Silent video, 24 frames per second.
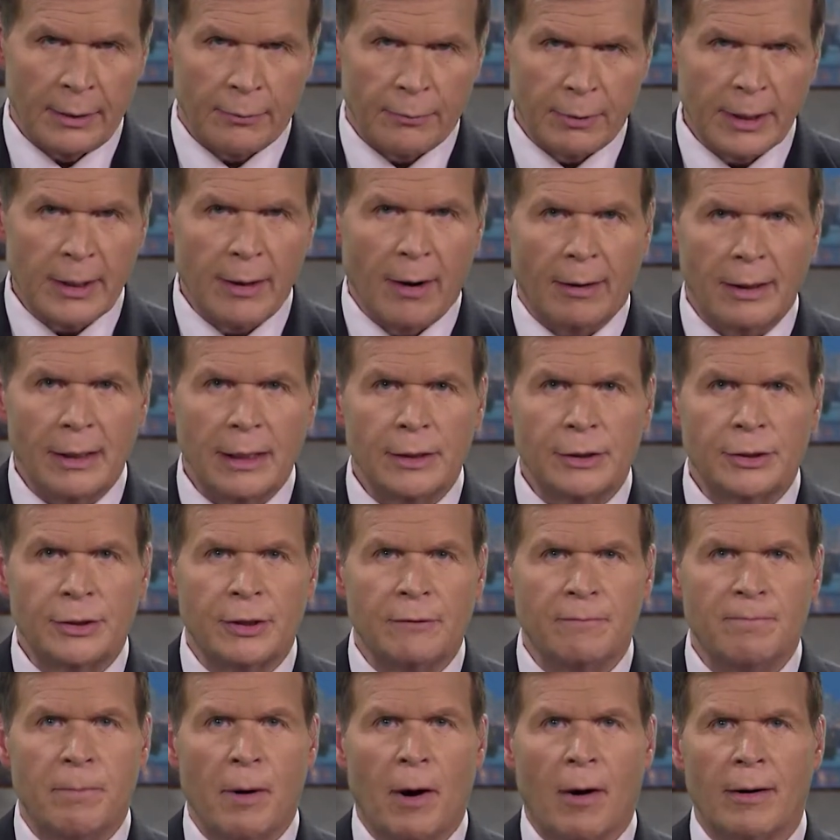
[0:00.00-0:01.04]
Regardless
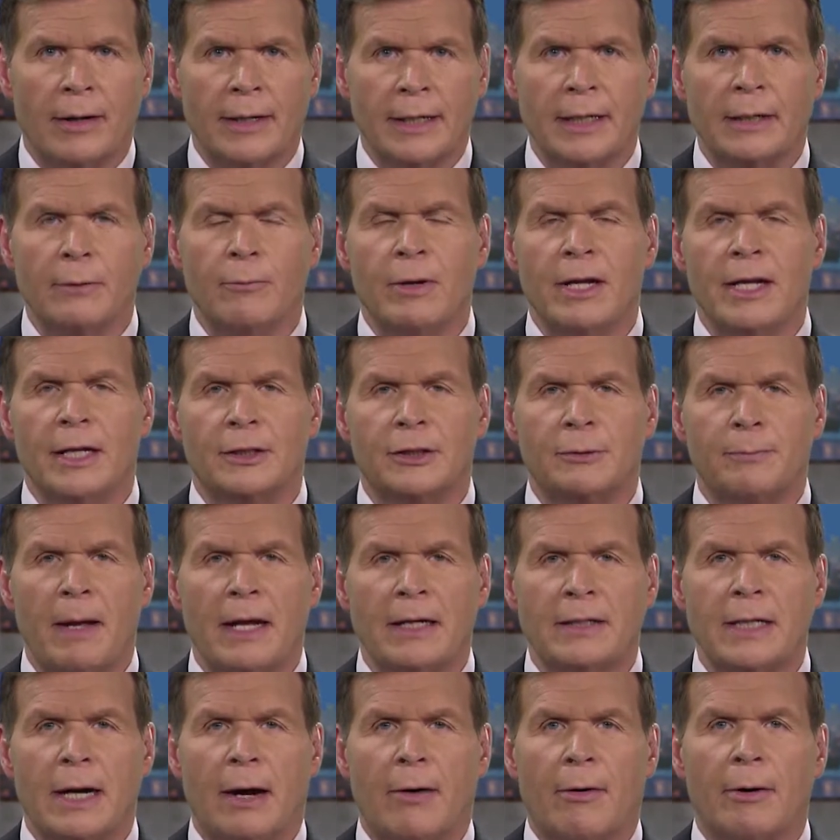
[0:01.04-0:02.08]
of party, we
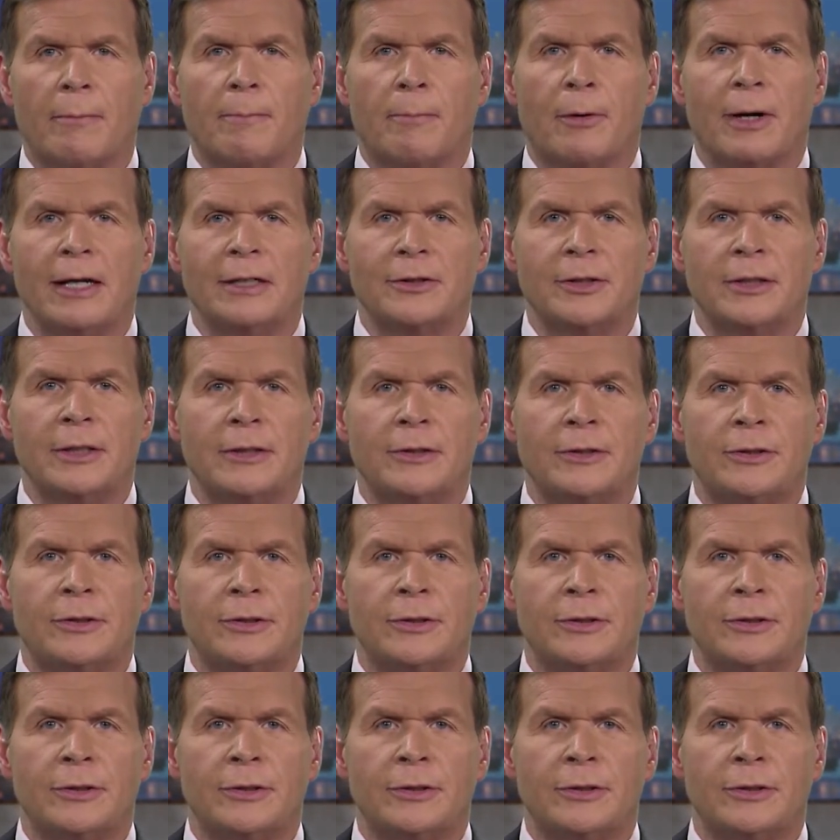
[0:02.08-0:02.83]
expect our presidents